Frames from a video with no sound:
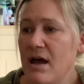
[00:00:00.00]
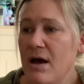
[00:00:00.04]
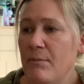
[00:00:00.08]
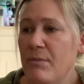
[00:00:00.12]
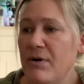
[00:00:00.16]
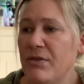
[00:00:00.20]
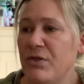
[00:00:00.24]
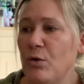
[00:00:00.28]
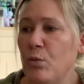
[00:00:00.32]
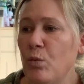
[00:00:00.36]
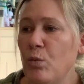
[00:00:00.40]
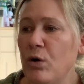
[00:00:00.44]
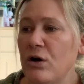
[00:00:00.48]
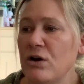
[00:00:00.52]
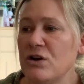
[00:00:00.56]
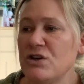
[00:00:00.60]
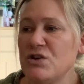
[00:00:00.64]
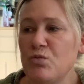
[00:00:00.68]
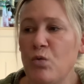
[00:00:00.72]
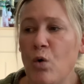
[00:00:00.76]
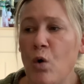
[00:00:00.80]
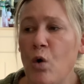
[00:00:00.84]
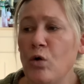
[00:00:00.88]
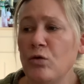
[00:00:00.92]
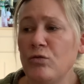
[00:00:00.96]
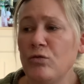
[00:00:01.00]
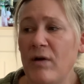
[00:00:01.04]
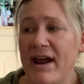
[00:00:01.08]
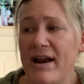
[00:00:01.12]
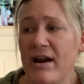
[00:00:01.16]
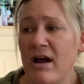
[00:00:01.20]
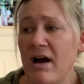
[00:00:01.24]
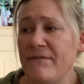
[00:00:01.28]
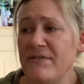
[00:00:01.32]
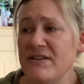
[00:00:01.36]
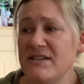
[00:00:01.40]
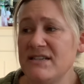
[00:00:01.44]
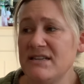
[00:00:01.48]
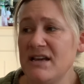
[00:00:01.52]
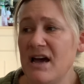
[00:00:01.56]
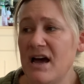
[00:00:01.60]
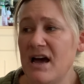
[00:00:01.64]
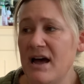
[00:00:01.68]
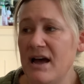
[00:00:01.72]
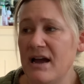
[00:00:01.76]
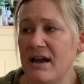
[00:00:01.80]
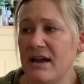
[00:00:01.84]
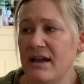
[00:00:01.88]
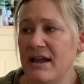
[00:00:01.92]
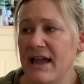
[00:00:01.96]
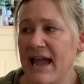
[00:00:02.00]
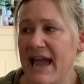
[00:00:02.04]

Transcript: but the words rolled right off his tongue,